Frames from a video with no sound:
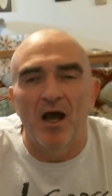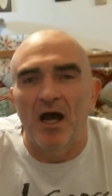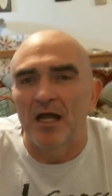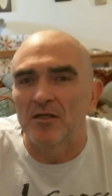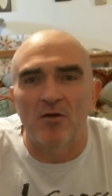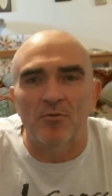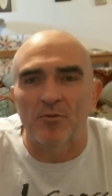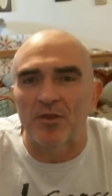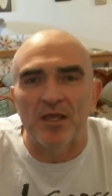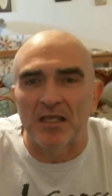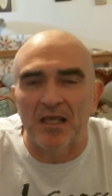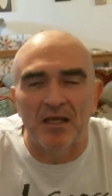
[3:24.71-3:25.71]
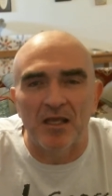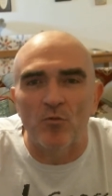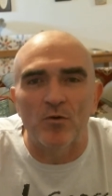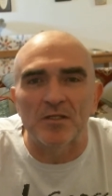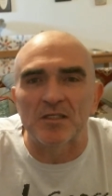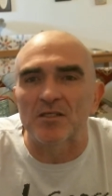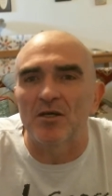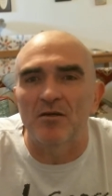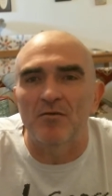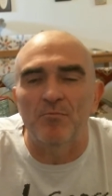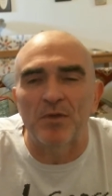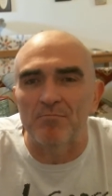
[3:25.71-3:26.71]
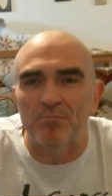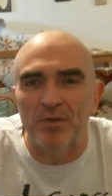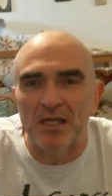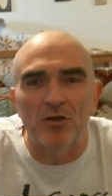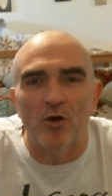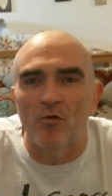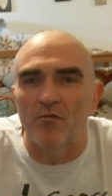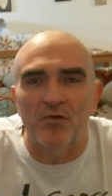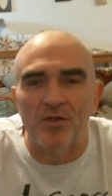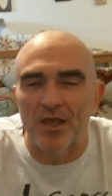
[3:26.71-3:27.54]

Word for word: I don't think anyone's going to be beat over